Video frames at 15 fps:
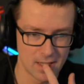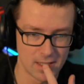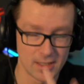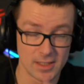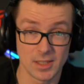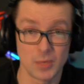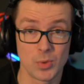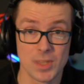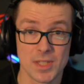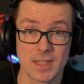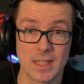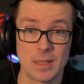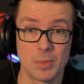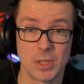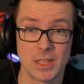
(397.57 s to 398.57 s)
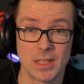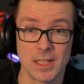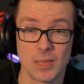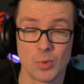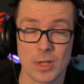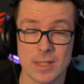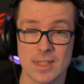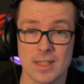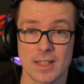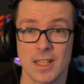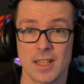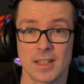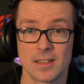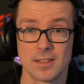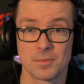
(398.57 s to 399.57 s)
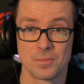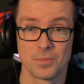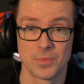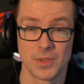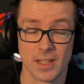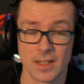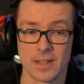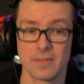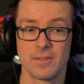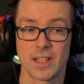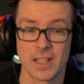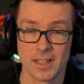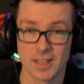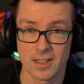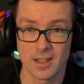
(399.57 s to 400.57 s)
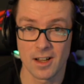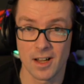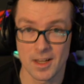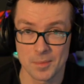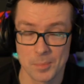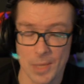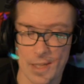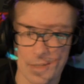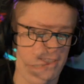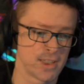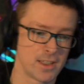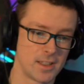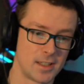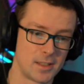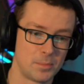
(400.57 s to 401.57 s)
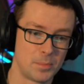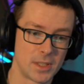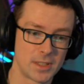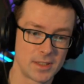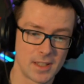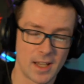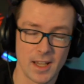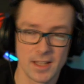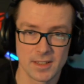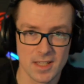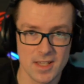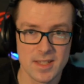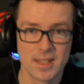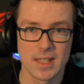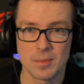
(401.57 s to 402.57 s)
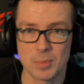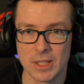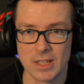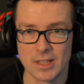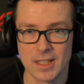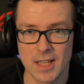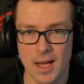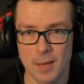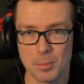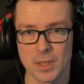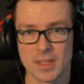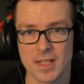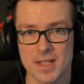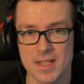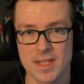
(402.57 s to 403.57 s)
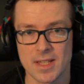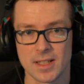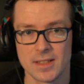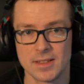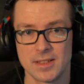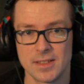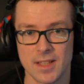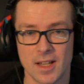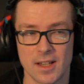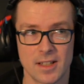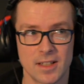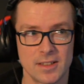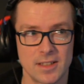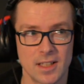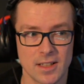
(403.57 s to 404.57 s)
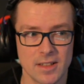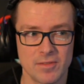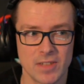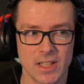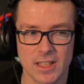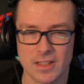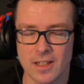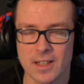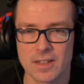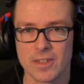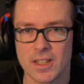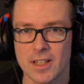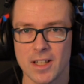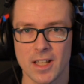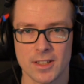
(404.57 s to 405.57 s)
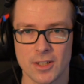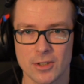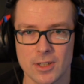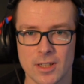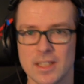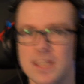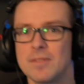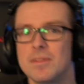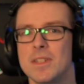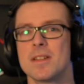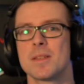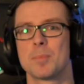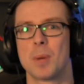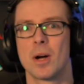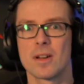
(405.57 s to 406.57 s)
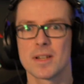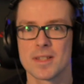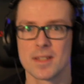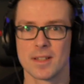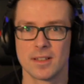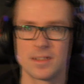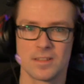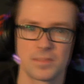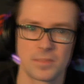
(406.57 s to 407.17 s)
It was DPD once again delivering the card back, but I had this DPD app and it said delivery driver cannot leave this parcel